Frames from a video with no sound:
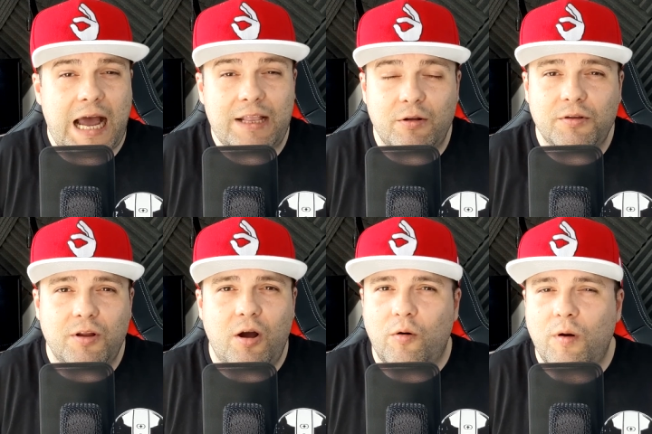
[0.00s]
I
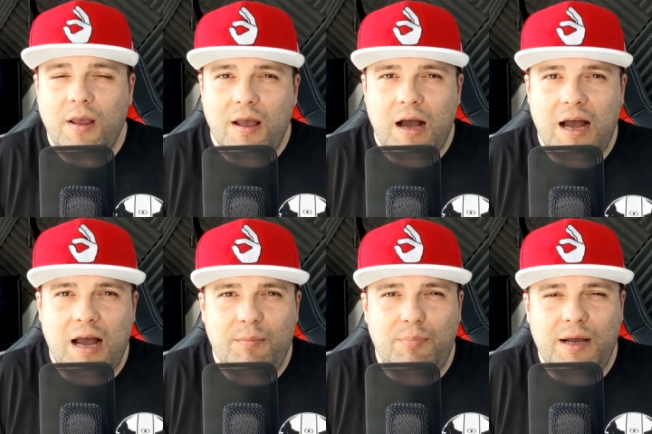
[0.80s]
don't know,
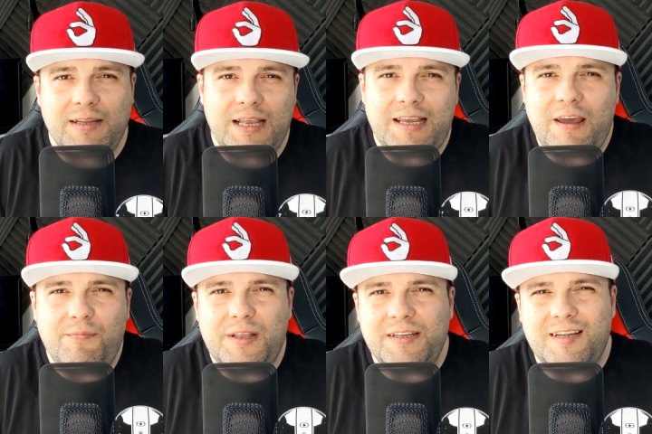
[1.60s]
uh, but it
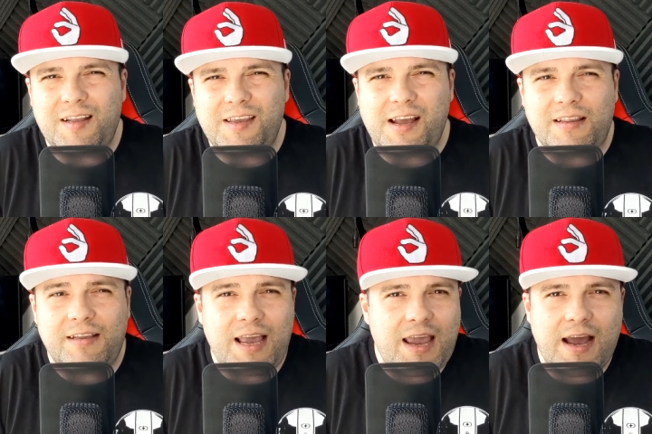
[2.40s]
gave me this idea
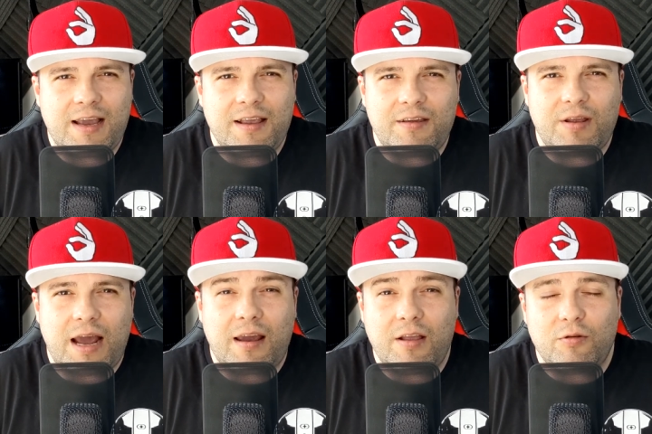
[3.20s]
that hey, I can
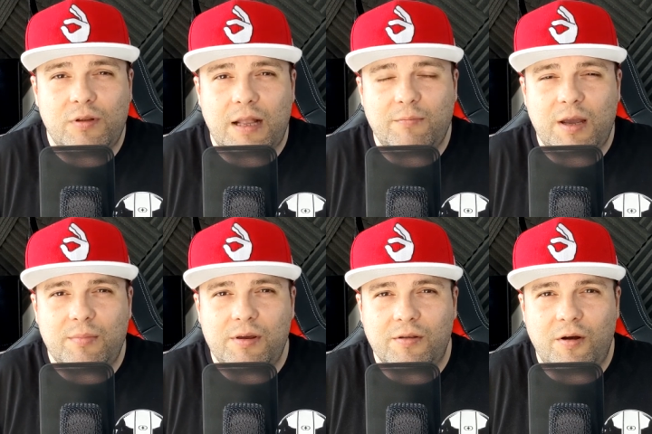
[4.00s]
I can do that
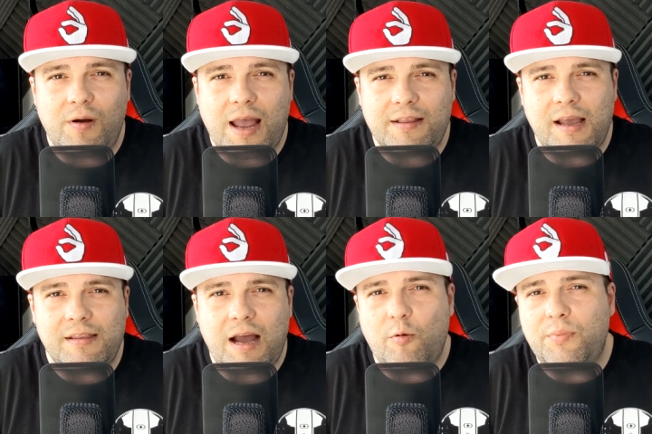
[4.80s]
maybe you know, and
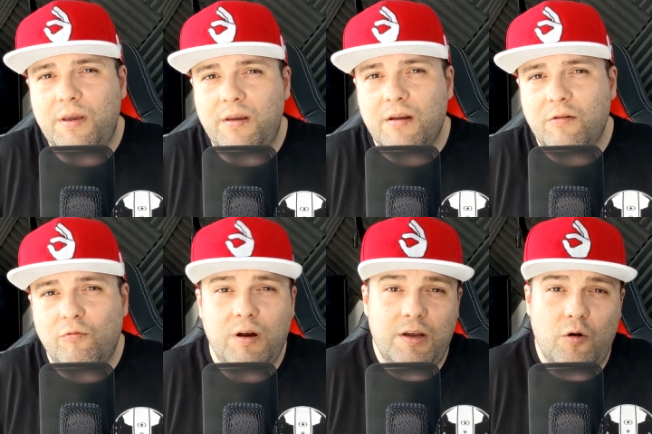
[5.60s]
and that'll be
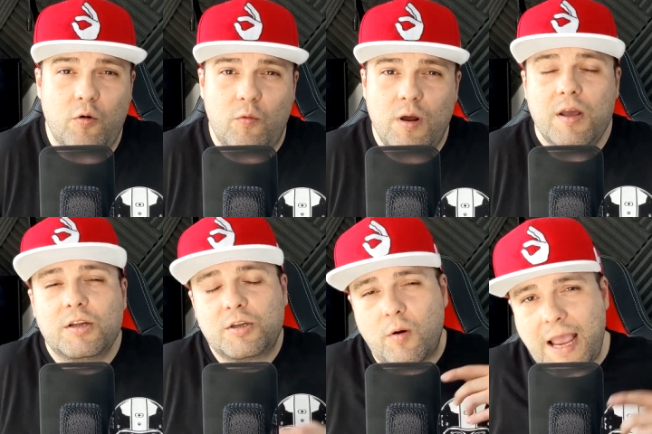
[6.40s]
really cool.
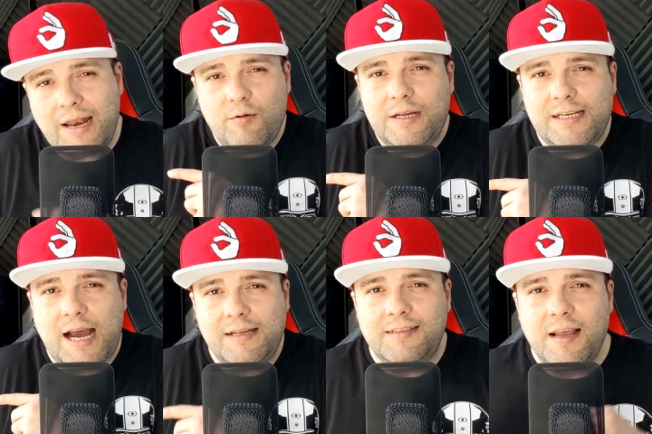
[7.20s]
So anyways,
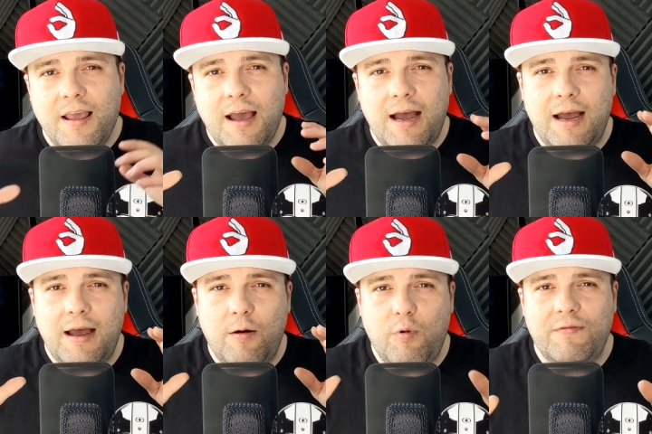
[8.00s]
guys,
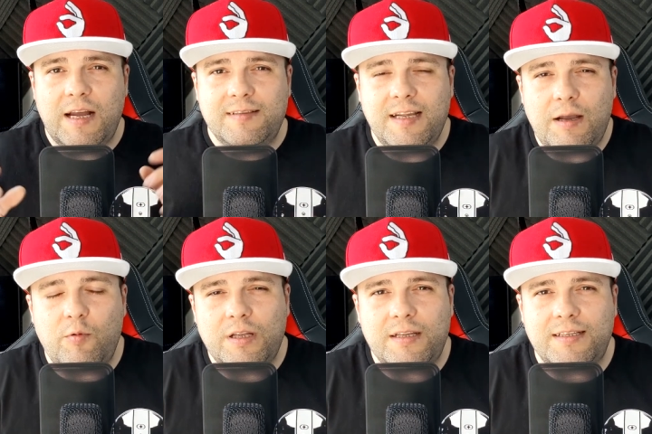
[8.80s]
uh, with that said, I
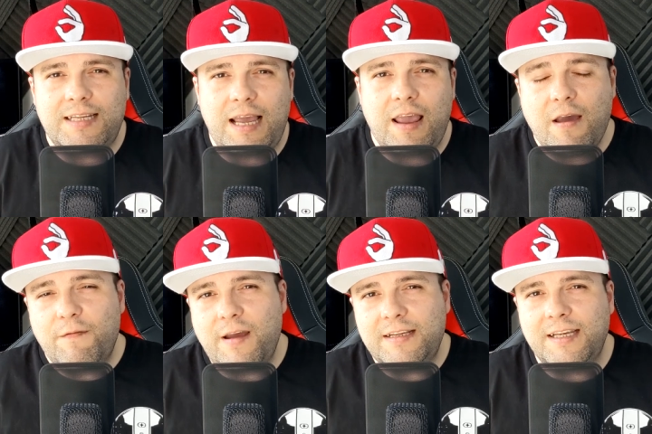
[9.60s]
wanted to say
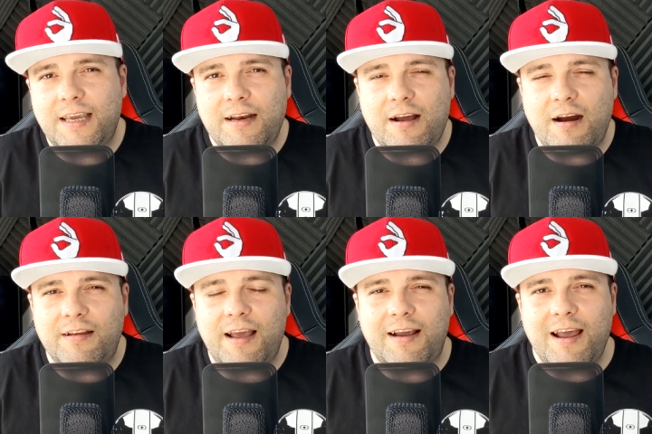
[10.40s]
thanks again,
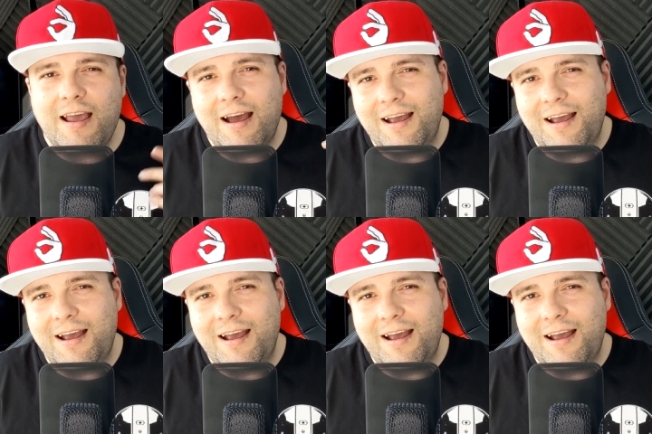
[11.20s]
Kartek.